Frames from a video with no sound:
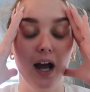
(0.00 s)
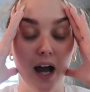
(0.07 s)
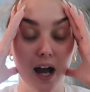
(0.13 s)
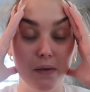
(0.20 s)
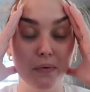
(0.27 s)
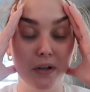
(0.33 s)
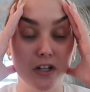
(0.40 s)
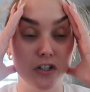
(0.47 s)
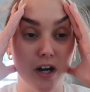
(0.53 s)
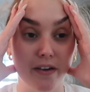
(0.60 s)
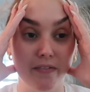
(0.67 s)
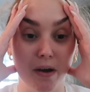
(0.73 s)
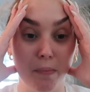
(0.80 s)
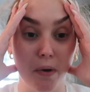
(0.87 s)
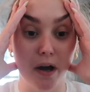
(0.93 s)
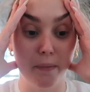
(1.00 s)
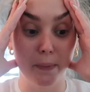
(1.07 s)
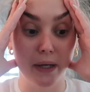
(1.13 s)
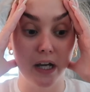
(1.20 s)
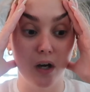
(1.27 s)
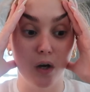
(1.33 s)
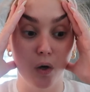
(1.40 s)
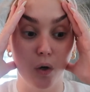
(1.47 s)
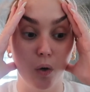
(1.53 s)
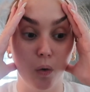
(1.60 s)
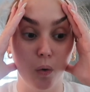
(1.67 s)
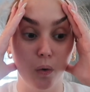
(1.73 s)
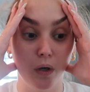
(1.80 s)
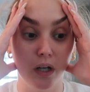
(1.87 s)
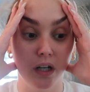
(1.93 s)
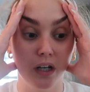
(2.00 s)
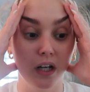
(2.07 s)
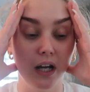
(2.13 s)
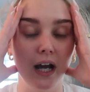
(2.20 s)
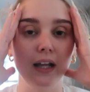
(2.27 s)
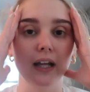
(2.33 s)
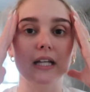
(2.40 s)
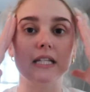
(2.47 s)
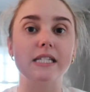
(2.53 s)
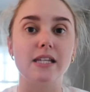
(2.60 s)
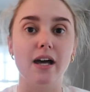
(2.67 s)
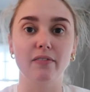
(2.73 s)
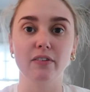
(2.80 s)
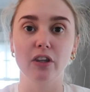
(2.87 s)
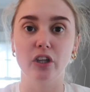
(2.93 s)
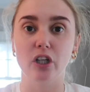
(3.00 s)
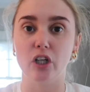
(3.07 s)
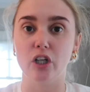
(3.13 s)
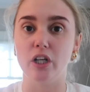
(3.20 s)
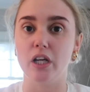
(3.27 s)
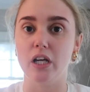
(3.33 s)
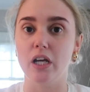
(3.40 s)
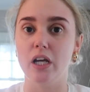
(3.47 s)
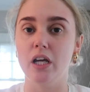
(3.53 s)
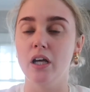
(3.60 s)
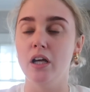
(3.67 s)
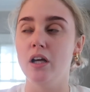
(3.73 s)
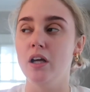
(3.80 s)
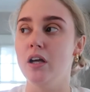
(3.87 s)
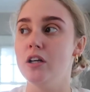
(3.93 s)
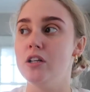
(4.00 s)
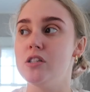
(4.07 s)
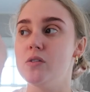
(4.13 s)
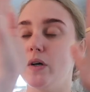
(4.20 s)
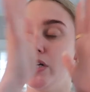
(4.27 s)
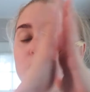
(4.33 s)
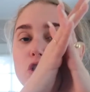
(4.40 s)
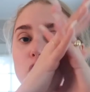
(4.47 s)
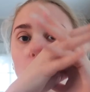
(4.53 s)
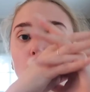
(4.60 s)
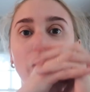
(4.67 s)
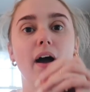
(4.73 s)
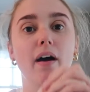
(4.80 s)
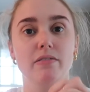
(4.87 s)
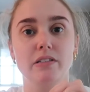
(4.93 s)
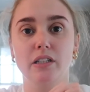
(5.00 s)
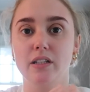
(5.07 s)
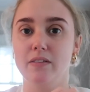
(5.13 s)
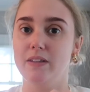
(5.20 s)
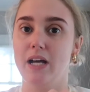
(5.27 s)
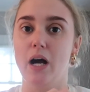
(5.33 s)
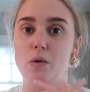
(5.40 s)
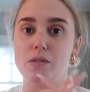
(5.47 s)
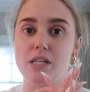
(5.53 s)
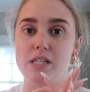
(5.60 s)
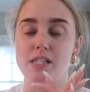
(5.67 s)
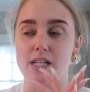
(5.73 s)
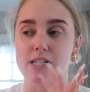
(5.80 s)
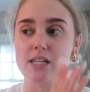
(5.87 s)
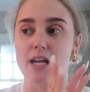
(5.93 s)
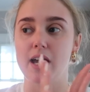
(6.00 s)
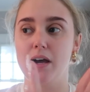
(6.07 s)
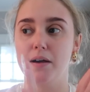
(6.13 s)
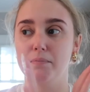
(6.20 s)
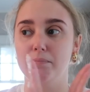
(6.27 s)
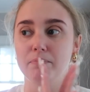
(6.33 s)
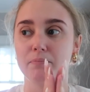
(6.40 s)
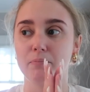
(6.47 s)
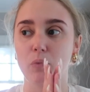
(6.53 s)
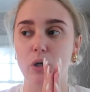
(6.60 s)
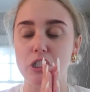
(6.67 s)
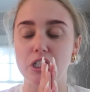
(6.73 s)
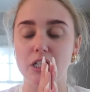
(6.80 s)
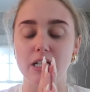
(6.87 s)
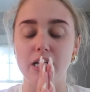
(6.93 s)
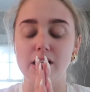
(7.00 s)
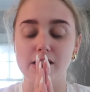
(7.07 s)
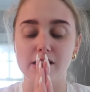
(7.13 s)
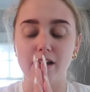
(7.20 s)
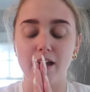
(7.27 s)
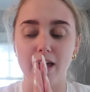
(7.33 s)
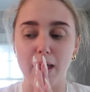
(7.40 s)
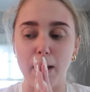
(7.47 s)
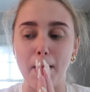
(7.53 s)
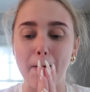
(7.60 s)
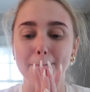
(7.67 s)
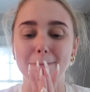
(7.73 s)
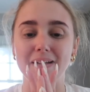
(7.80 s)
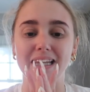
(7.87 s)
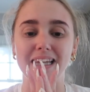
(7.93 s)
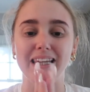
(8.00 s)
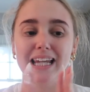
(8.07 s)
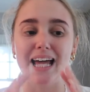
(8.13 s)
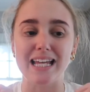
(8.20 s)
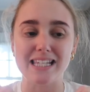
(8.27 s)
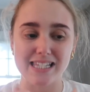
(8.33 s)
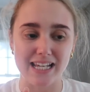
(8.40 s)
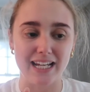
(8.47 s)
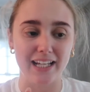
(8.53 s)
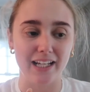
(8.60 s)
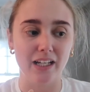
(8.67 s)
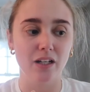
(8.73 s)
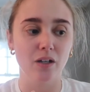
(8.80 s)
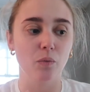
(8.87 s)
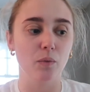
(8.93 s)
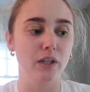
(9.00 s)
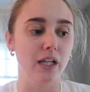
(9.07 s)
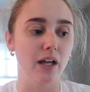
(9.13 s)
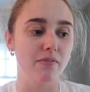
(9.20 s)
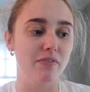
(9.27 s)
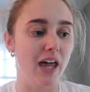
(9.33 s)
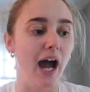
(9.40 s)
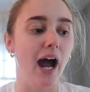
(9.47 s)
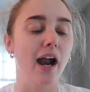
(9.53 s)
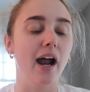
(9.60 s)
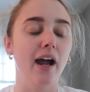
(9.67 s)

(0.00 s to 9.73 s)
I'm gonna drive up on my own at like 7:30, so I don't have to leave the house at 6 a.m. which is a blessing. We love that.